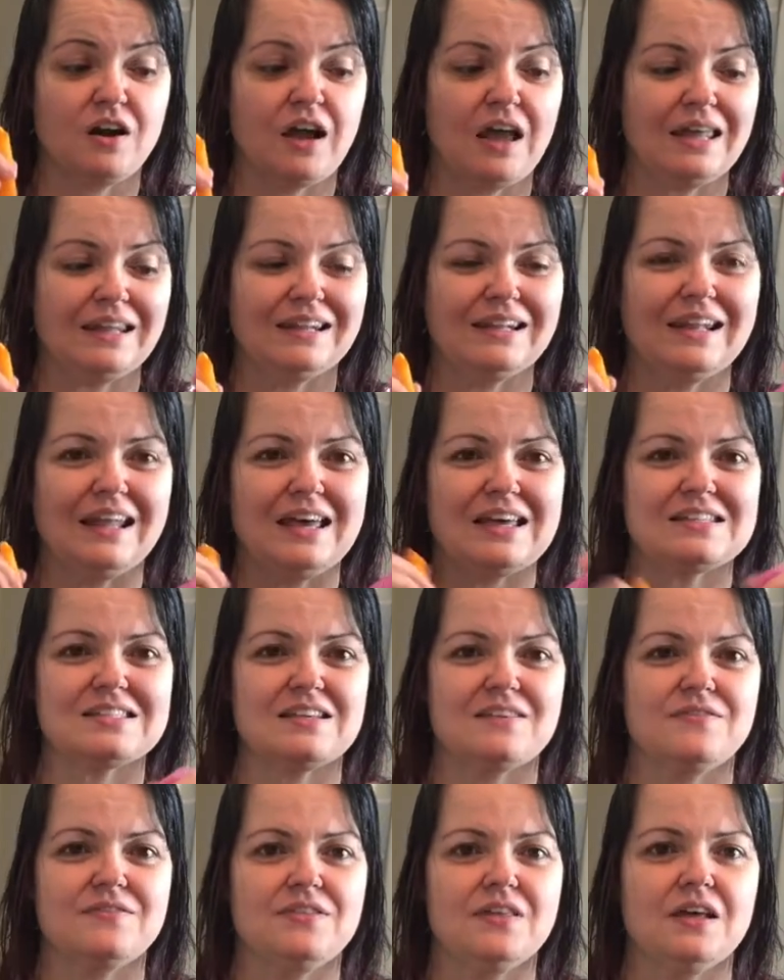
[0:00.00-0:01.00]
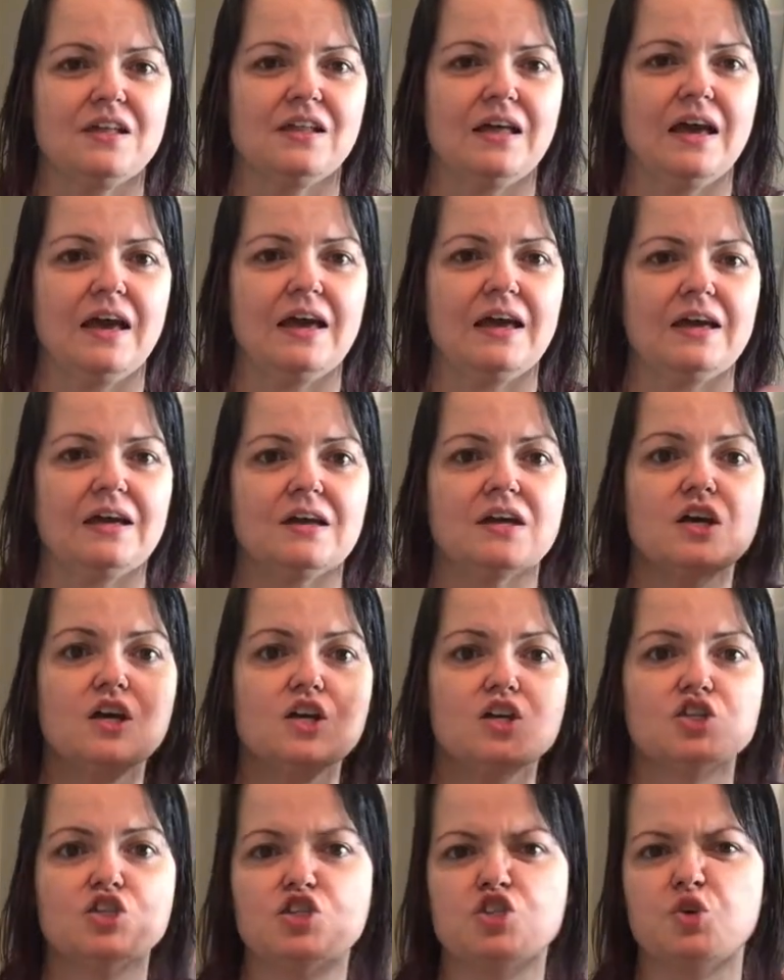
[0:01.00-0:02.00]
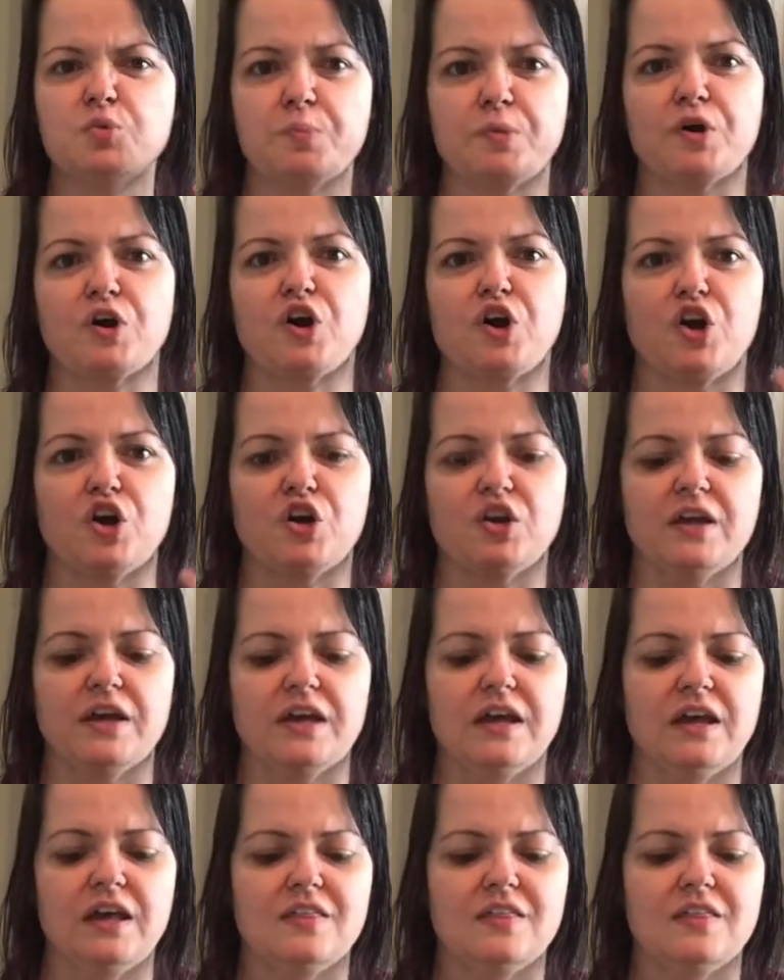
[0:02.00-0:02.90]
and less of the like super curly.